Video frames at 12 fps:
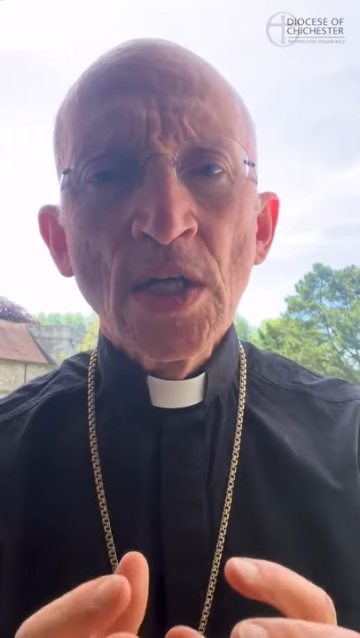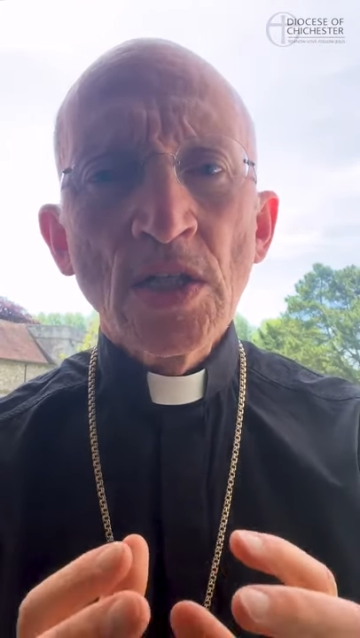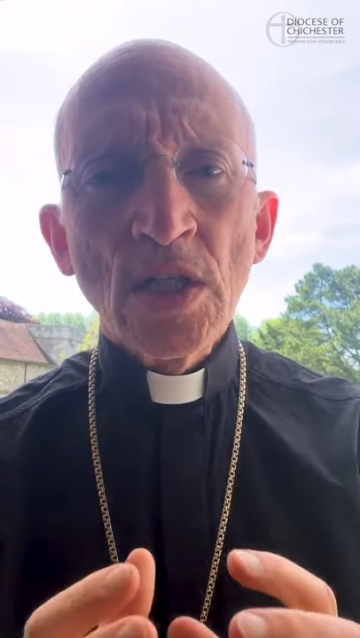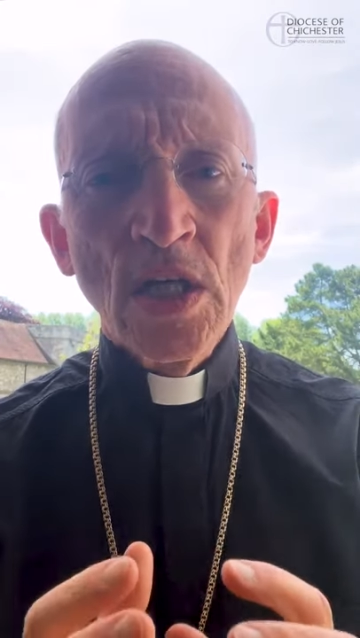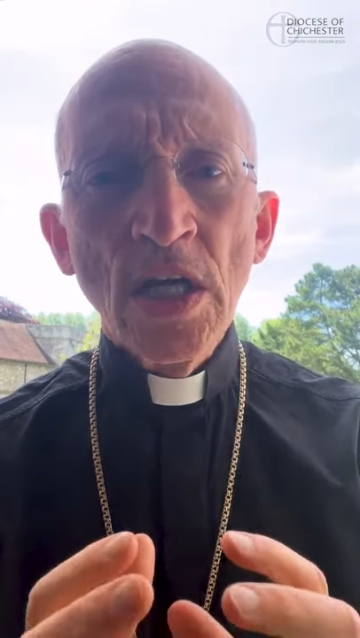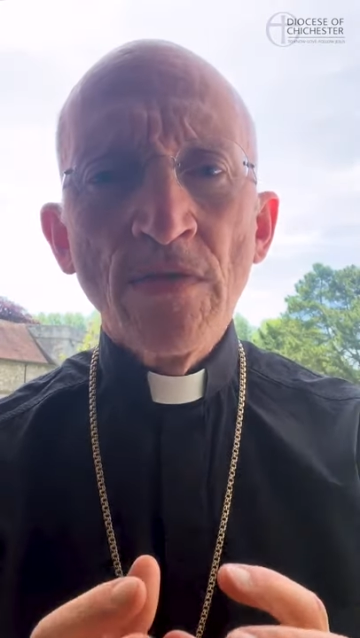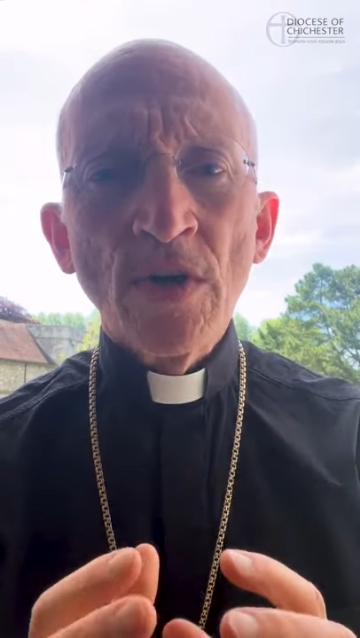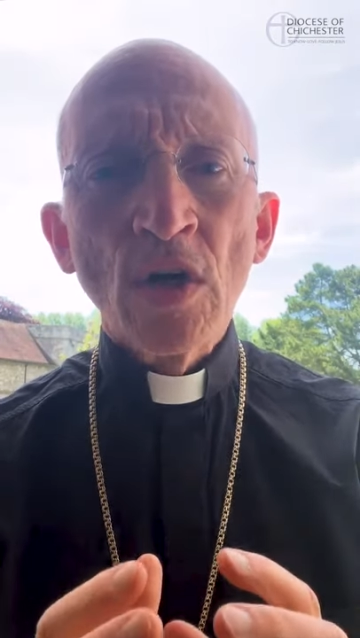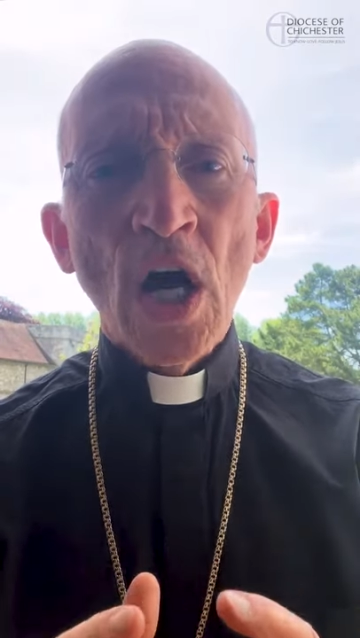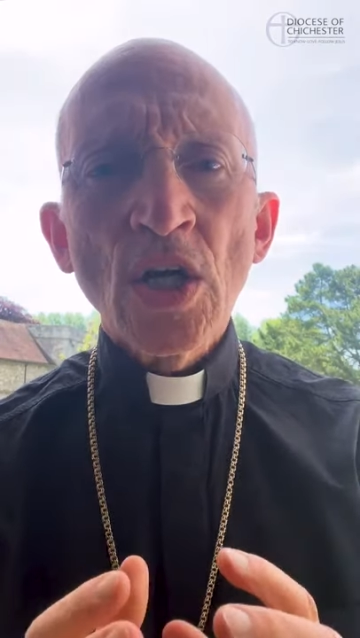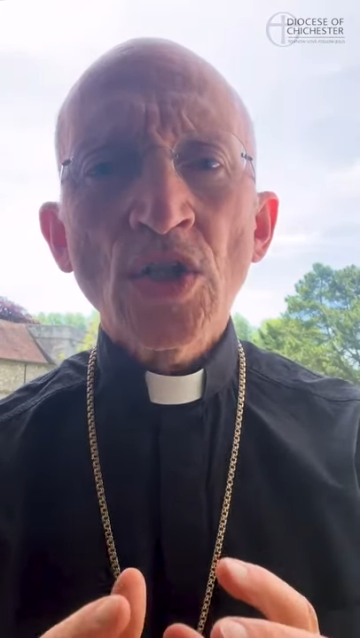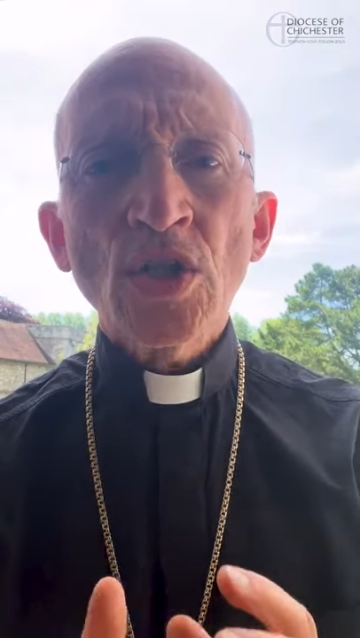deliver
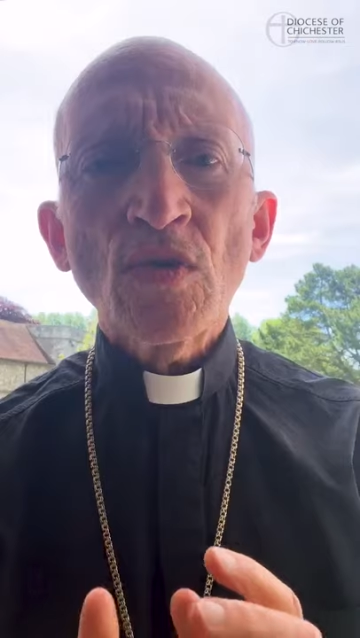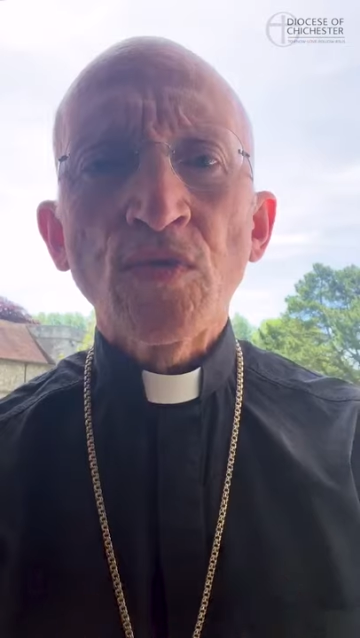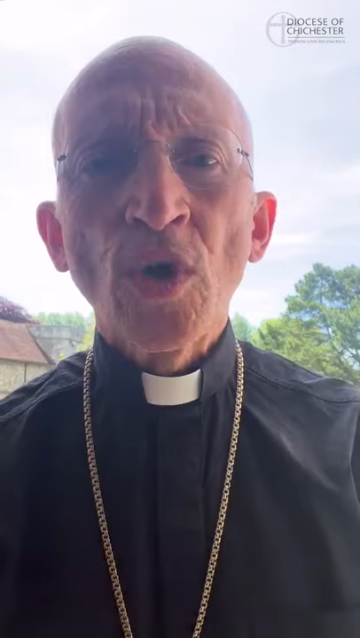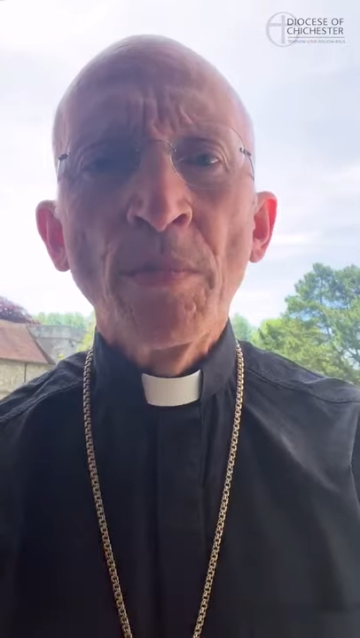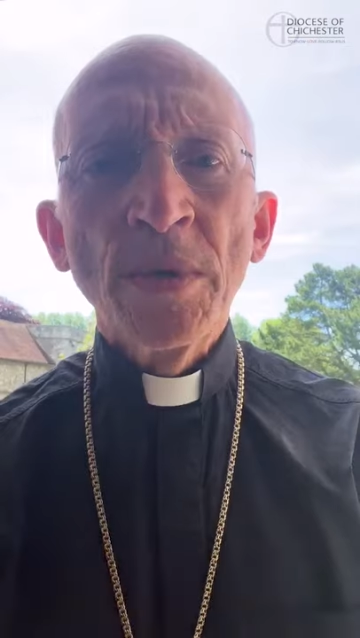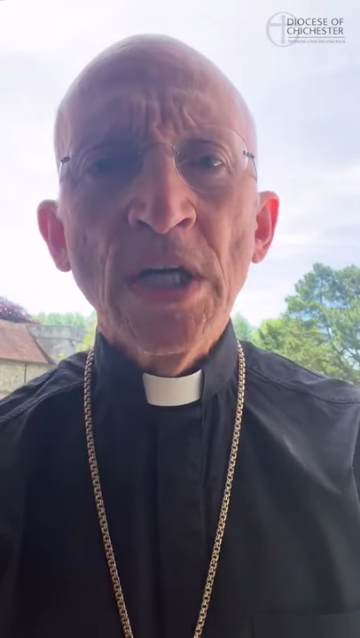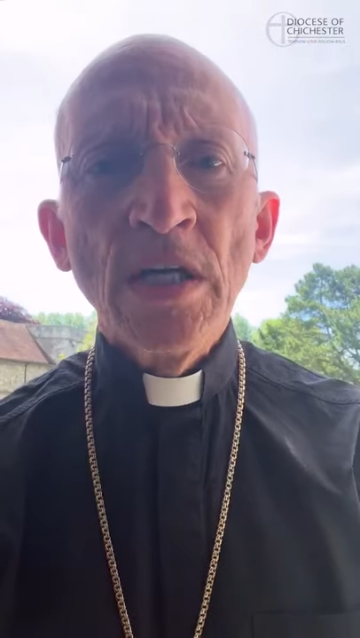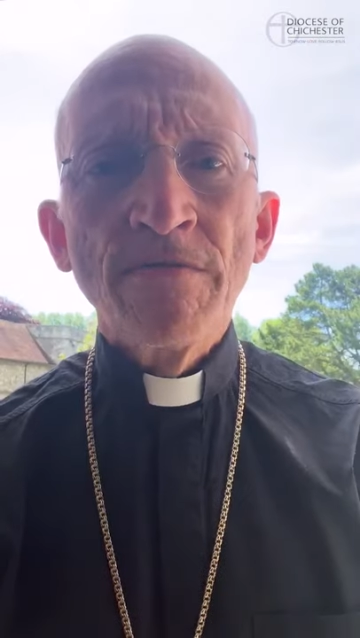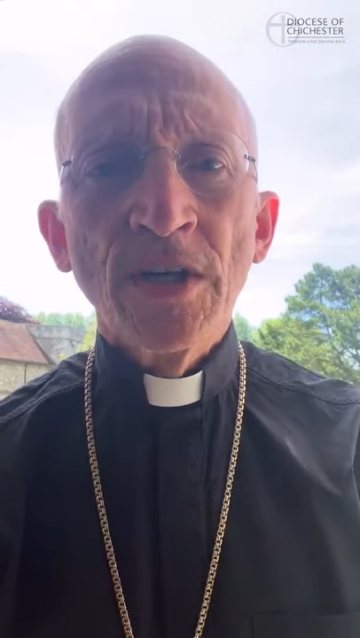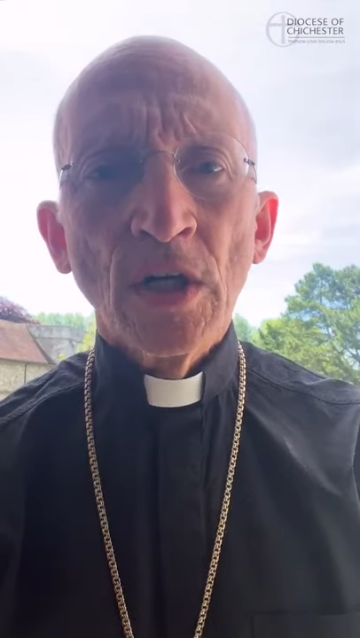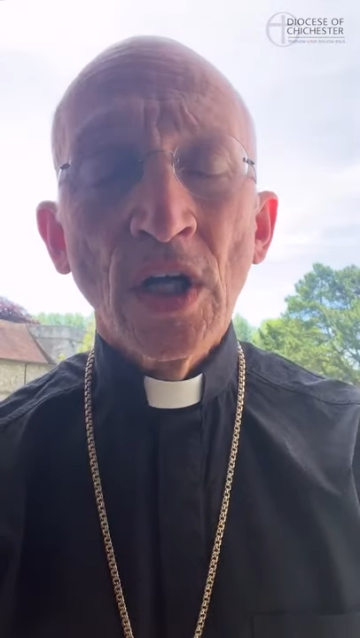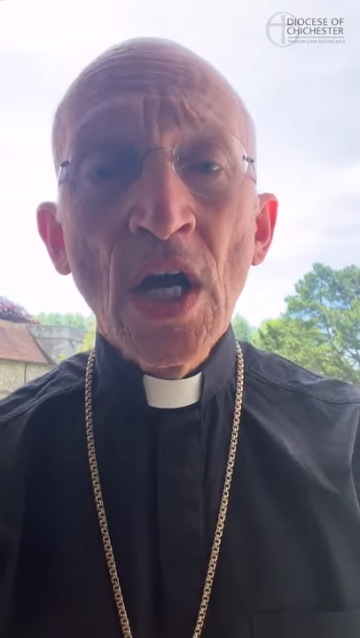us from
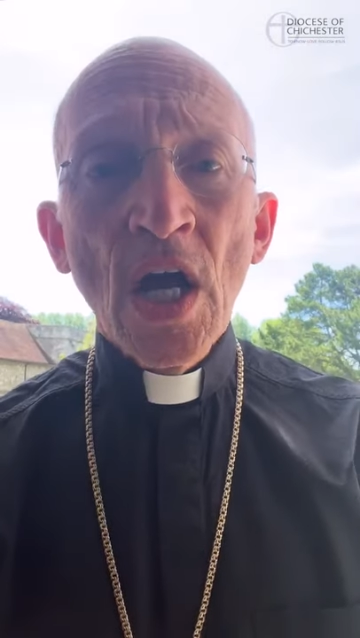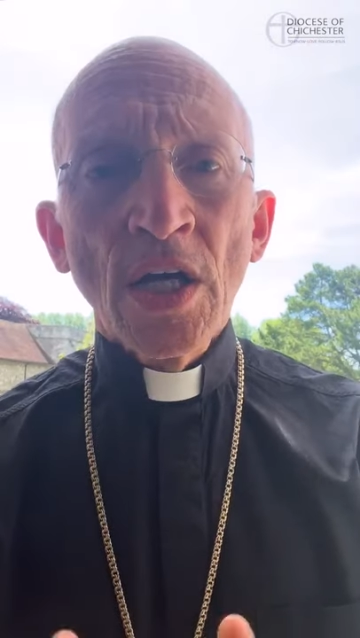evil.